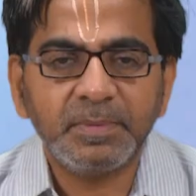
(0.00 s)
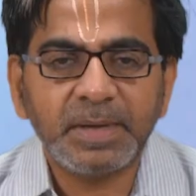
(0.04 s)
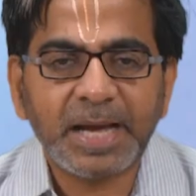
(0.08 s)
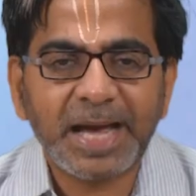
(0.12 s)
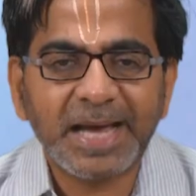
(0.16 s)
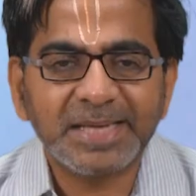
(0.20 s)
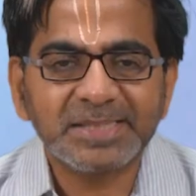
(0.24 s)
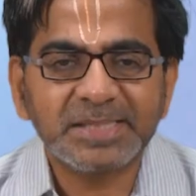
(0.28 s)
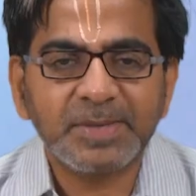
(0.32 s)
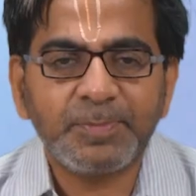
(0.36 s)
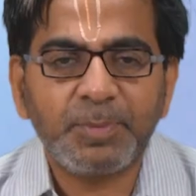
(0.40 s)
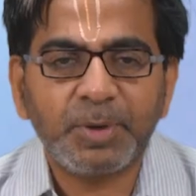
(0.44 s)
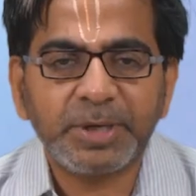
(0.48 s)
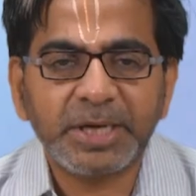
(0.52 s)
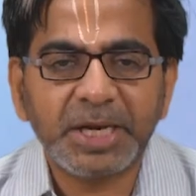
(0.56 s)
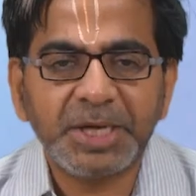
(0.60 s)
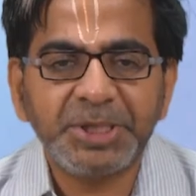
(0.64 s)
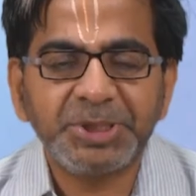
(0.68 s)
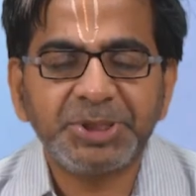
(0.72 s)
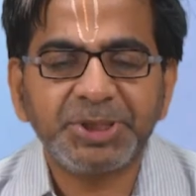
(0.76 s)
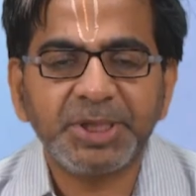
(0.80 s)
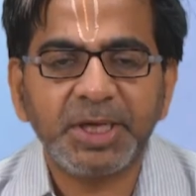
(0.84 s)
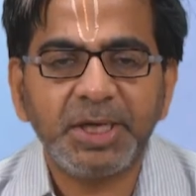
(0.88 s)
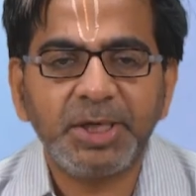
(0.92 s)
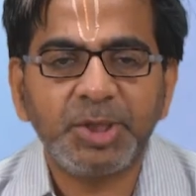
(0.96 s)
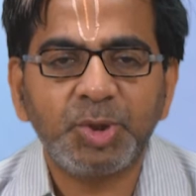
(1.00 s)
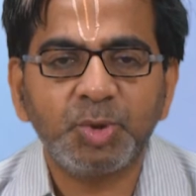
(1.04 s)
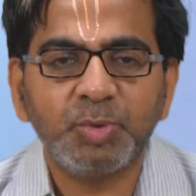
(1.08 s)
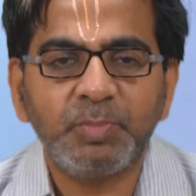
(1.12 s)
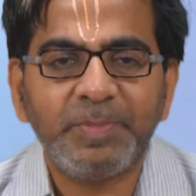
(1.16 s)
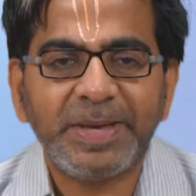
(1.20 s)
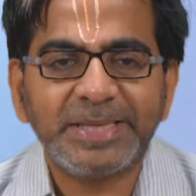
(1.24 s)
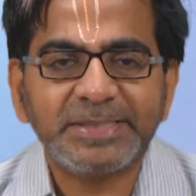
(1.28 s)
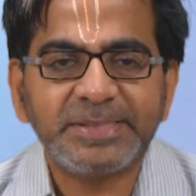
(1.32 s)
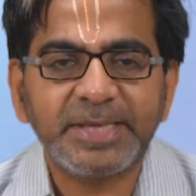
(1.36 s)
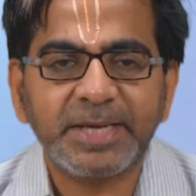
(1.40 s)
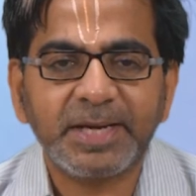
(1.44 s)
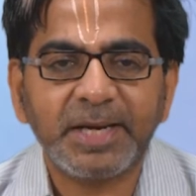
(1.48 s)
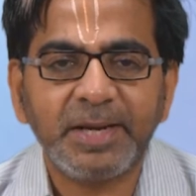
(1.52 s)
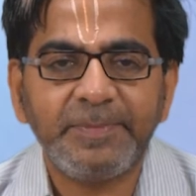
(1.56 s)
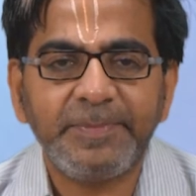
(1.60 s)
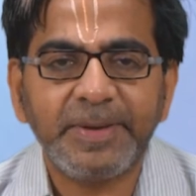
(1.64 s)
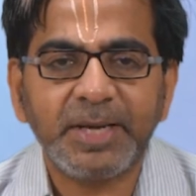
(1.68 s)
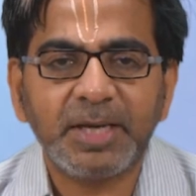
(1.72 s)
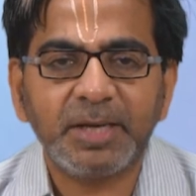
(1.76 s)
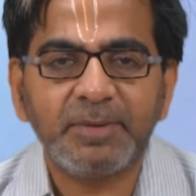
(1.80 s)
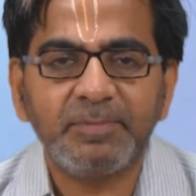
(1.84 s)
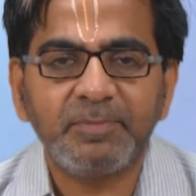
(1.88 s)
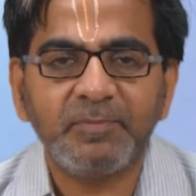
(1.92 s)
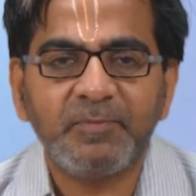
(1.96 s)
has the potential to basically
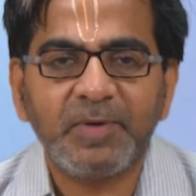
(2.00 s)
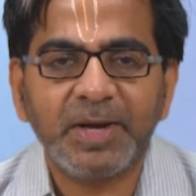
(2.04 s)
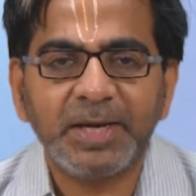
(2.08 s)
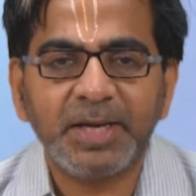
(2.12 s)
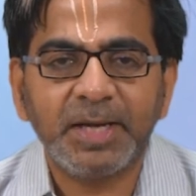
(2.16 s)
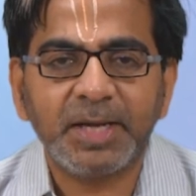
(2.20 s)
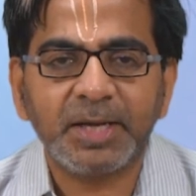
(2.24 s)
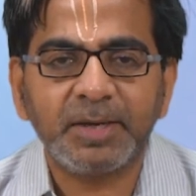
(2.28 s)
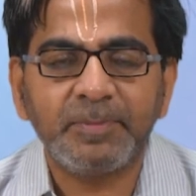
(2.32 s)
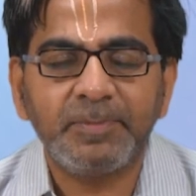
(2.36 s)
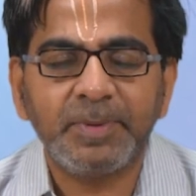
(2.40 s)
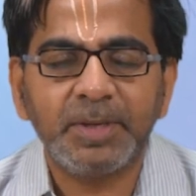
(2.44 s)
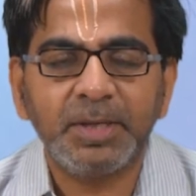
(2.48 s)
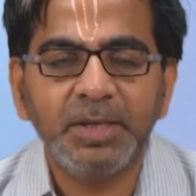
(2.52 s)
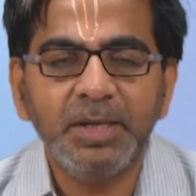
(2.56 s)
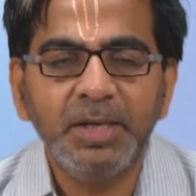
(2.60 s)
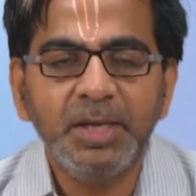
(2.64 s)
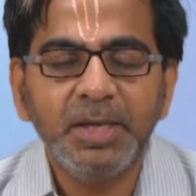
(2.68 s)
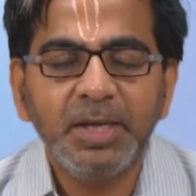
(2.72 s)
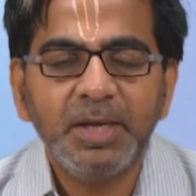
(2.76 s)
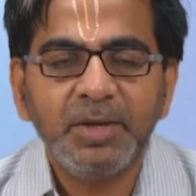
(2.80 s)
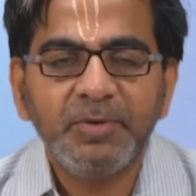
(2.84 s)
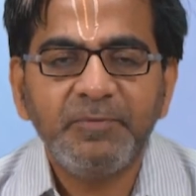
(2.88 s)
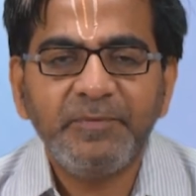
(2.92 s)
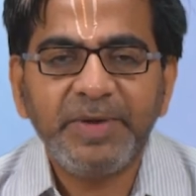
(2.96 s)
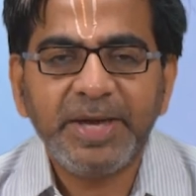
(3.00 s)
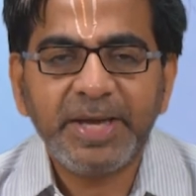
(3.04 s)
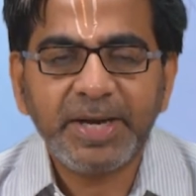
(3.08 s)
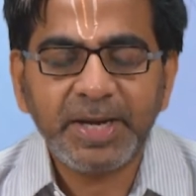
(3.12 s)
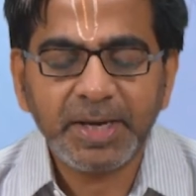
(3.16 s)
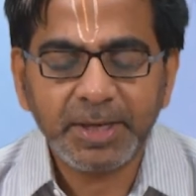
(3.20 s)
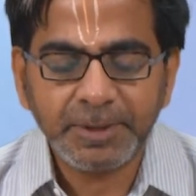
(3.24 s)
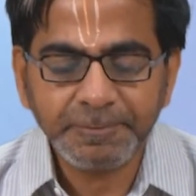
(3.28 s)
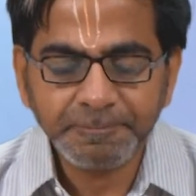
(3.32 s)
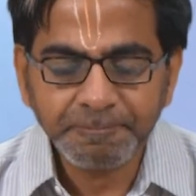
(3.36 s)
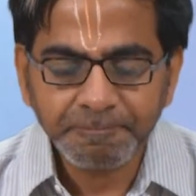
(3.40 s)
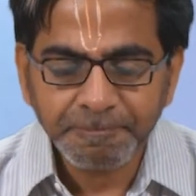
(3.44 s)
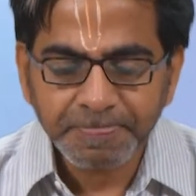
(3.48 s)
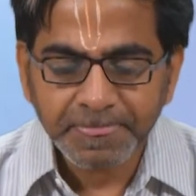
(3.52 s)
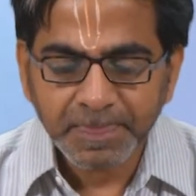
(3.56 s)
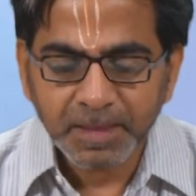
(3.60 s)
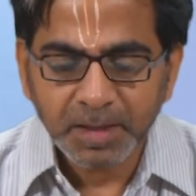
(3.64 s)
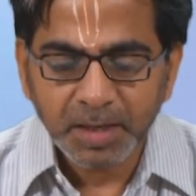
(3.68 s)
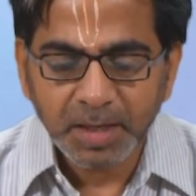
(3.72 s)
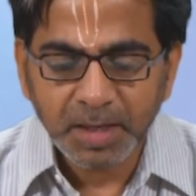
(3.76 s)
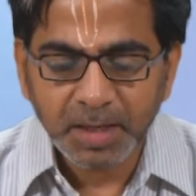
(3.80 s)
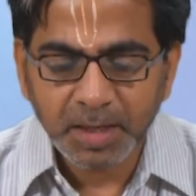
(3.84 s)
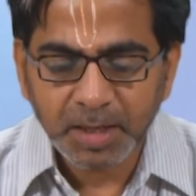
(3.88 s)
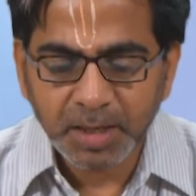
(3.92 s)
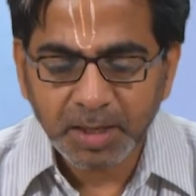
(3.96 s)
become vulnerable, wherein
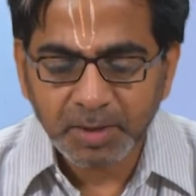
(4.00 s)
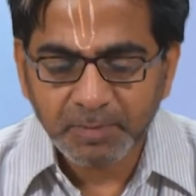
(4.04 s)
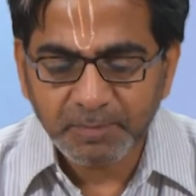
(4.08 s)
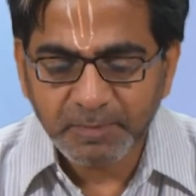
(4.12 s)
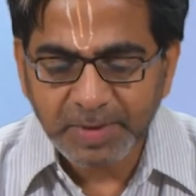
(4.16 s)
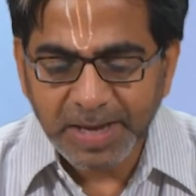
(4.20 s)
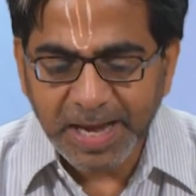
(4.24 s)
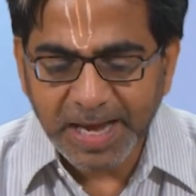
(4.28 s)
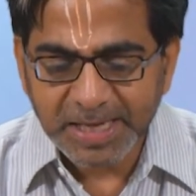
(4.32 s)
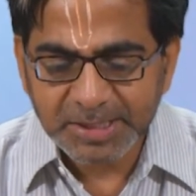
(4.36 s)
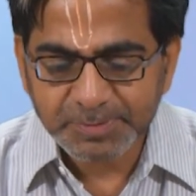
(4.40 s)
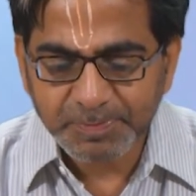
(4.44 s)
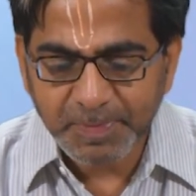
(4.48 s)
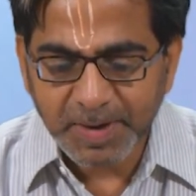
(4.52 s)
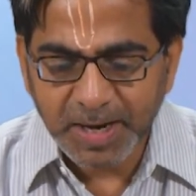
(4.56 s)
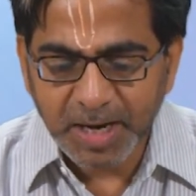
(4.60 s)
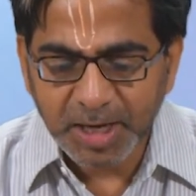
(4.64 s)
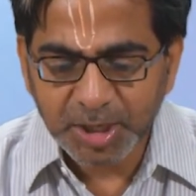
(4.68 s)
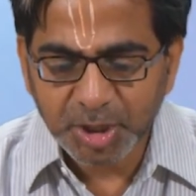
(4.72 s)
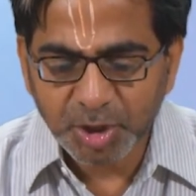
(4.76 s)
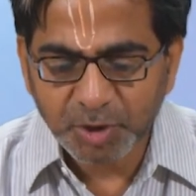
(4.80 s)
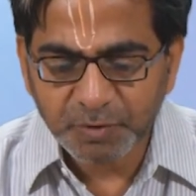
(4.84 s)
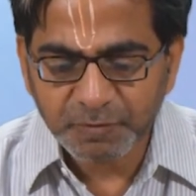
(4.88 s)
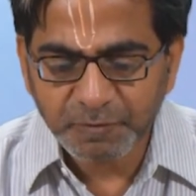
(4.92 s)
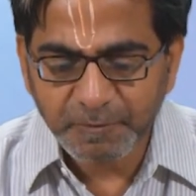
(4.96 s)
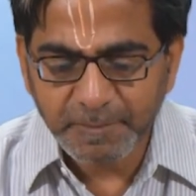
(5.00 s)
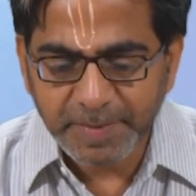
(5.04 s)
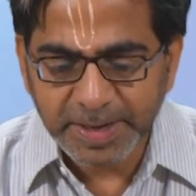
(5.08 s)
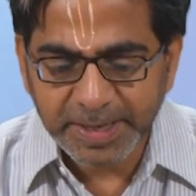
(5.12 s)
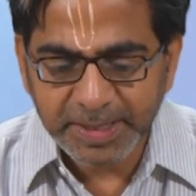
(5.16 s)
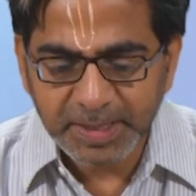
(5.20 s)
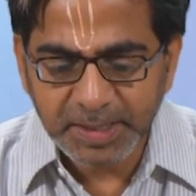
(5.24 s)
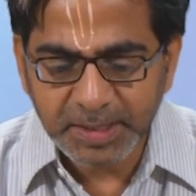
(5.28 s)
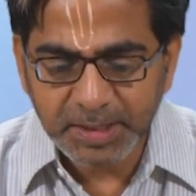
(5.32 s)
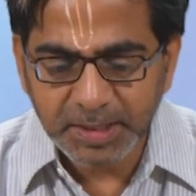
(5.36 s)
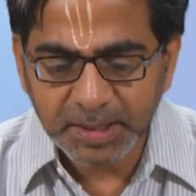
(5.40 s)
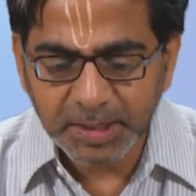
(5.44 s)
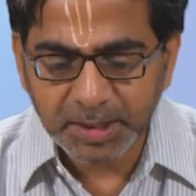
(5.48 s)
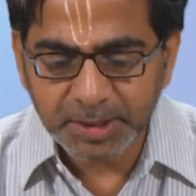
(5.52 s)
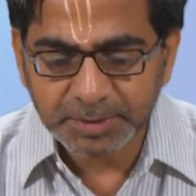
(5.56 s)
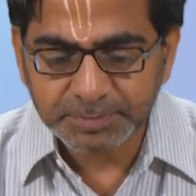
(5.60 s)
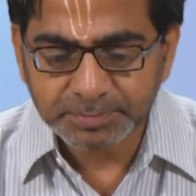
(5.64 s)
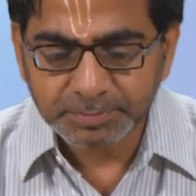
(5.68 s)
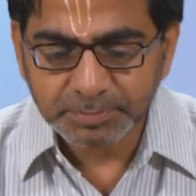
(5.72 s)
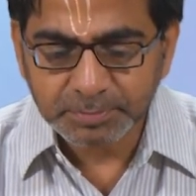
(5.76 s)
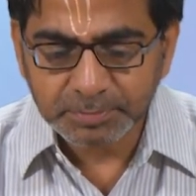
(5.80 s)
as part of my